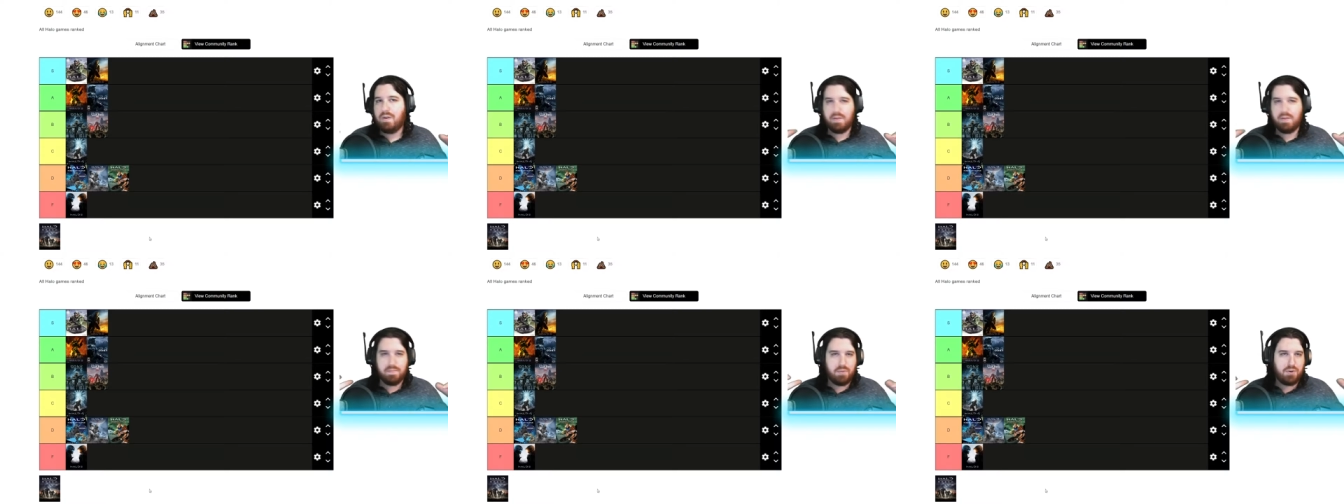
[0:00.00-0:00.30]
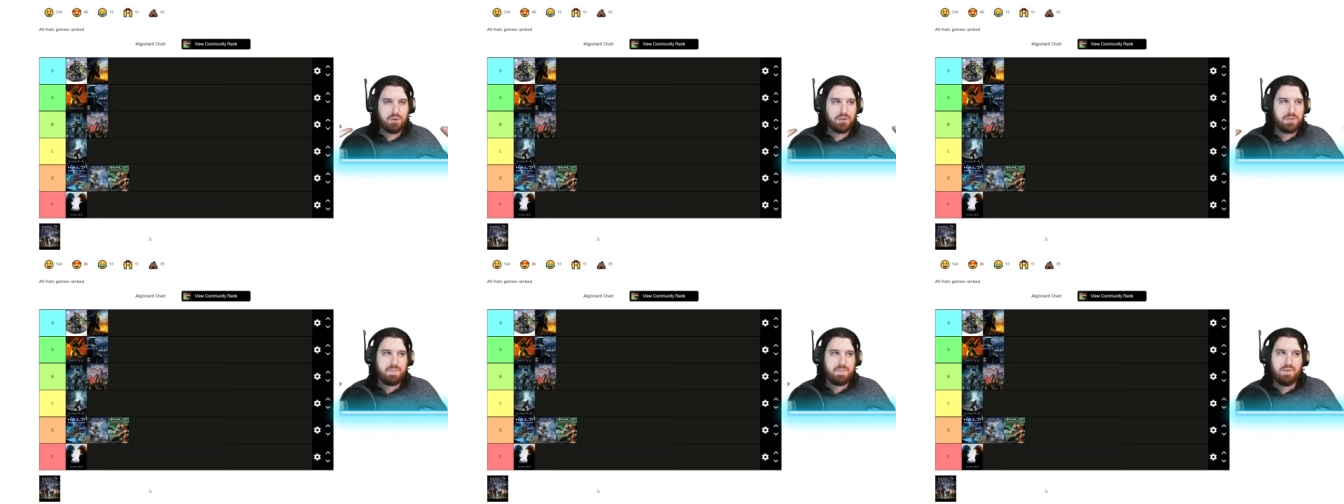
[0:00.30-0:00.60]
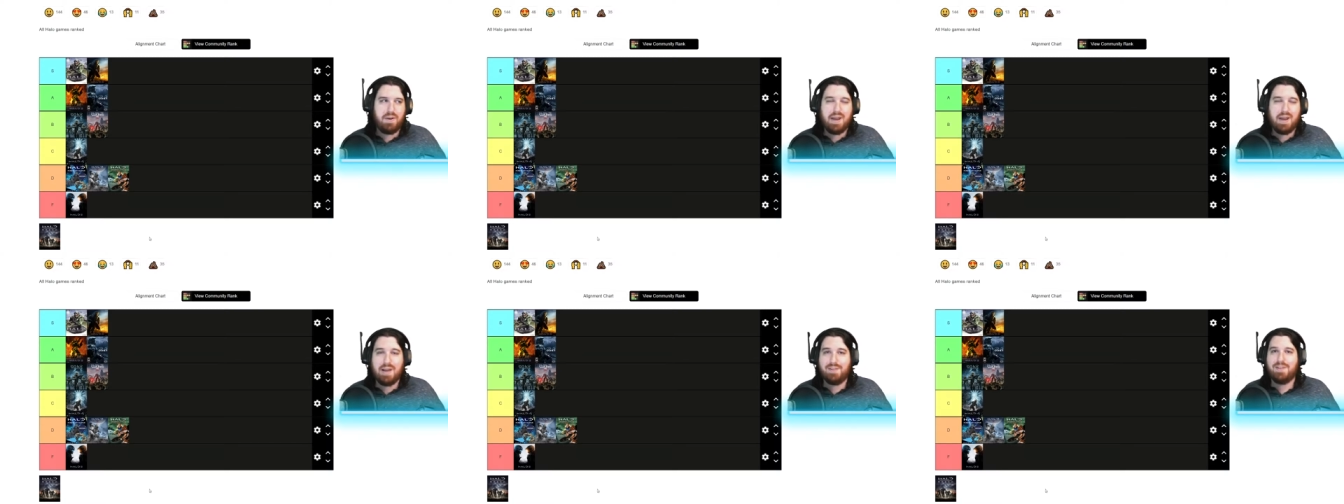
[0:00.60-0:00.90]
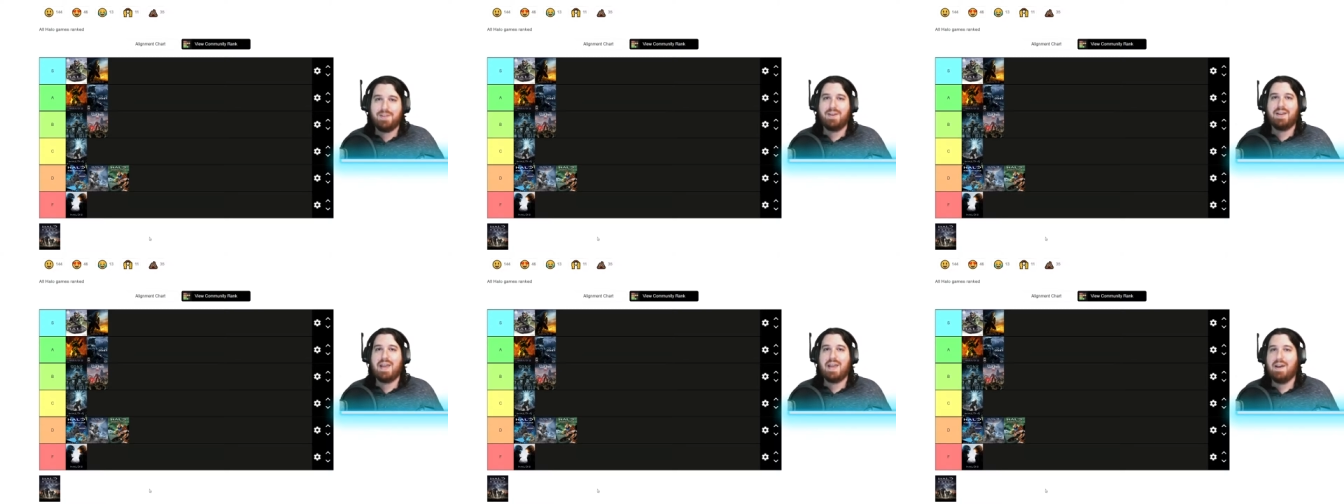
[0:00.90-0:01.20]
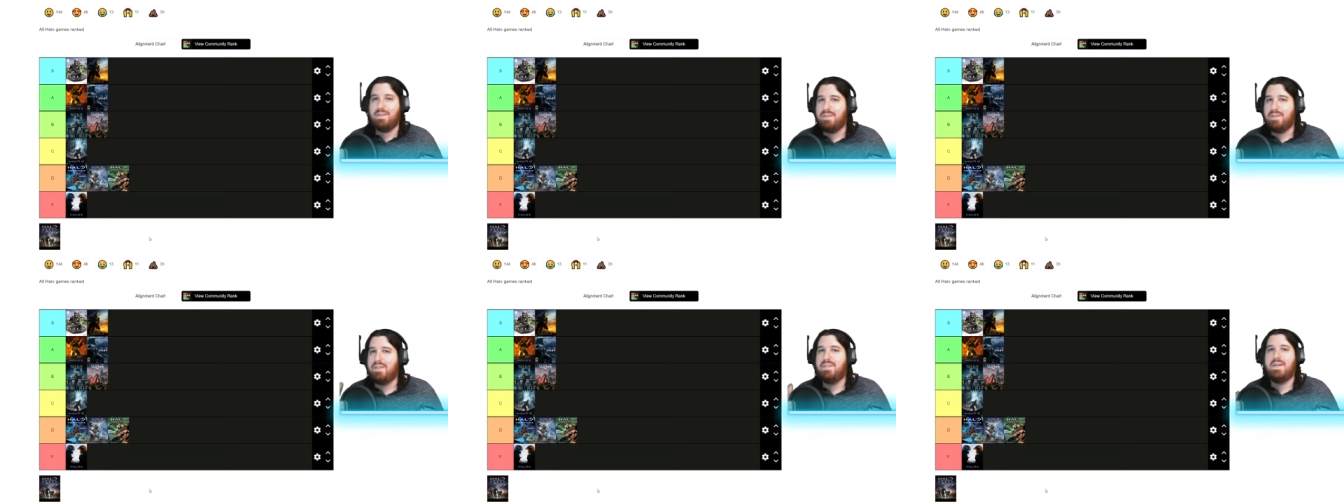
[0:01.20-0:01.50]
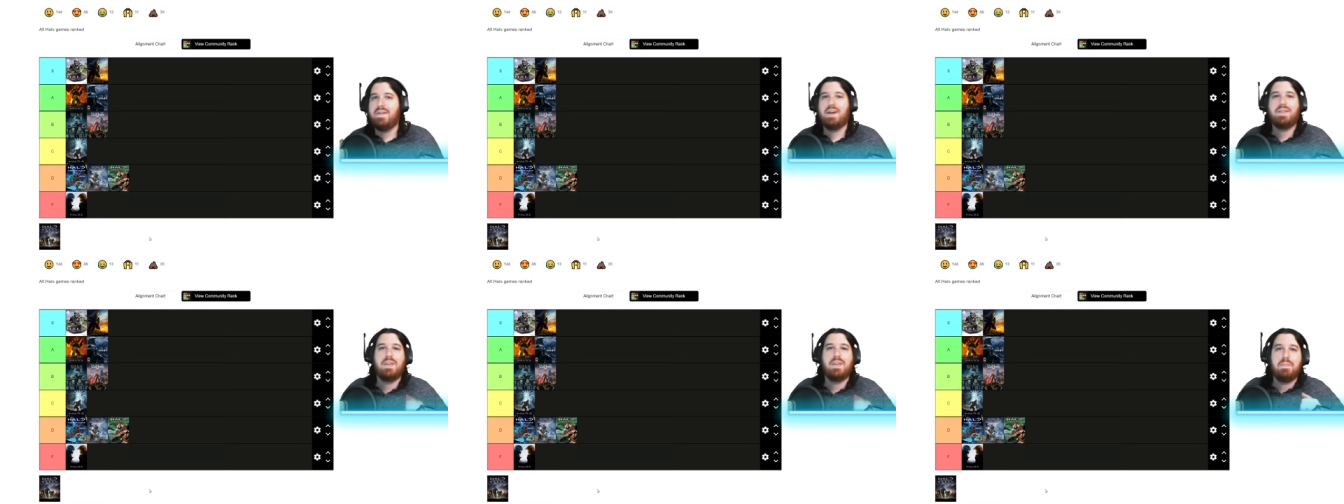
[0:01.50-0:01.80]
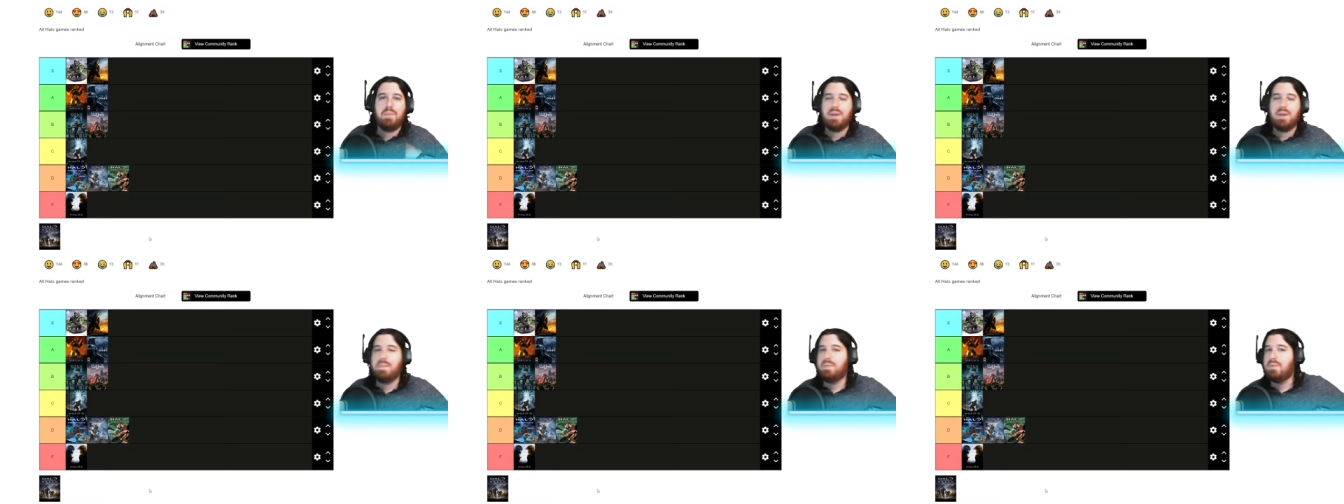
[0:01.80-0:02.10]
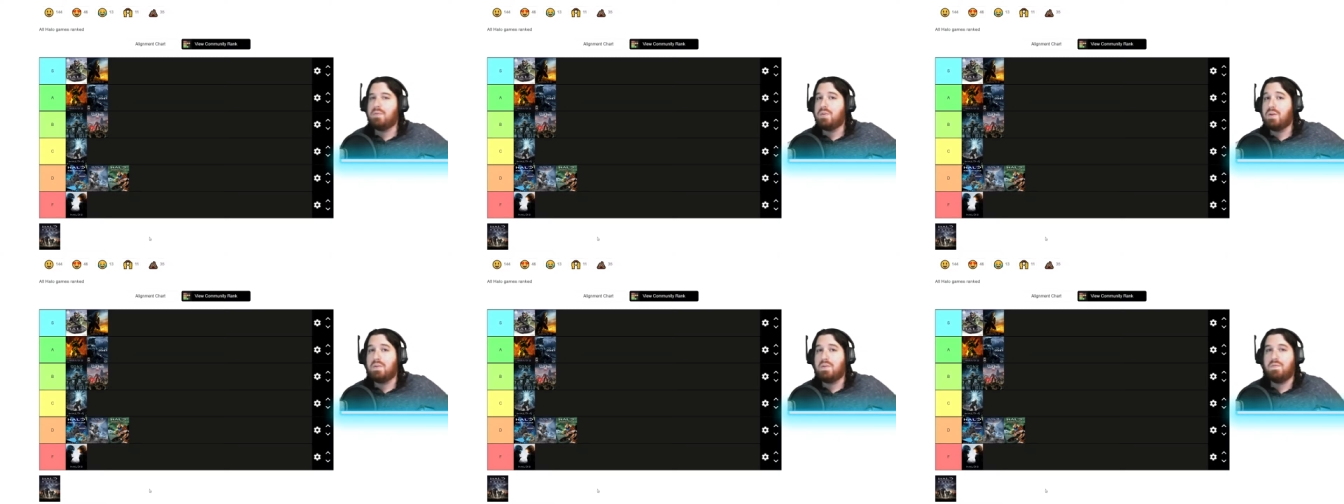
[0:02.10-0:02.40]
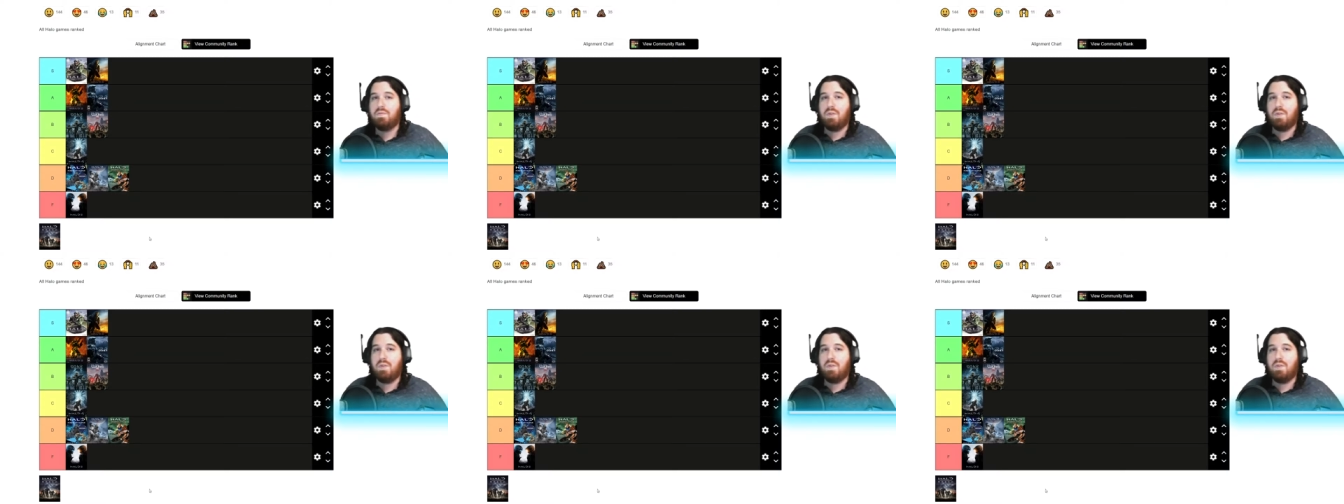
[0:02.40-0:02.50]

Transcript: and more spread out to account for the fact that people could